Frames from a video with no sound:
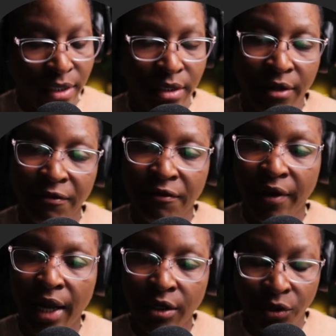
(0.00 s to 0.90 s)
the
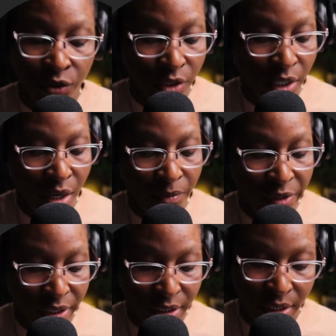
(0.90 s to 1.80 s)
value to
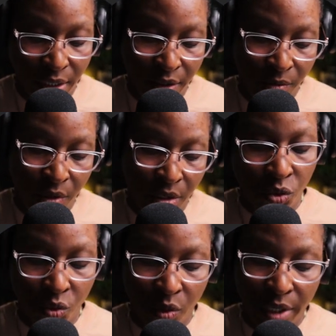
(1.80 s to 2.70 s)
complex num
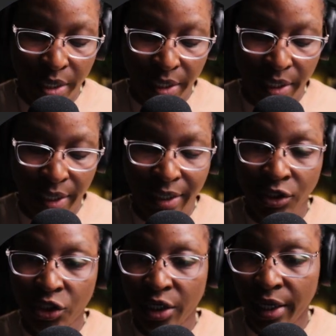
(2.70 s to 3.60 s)
1
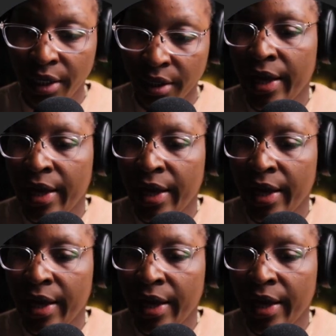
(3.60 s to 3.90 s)
and j.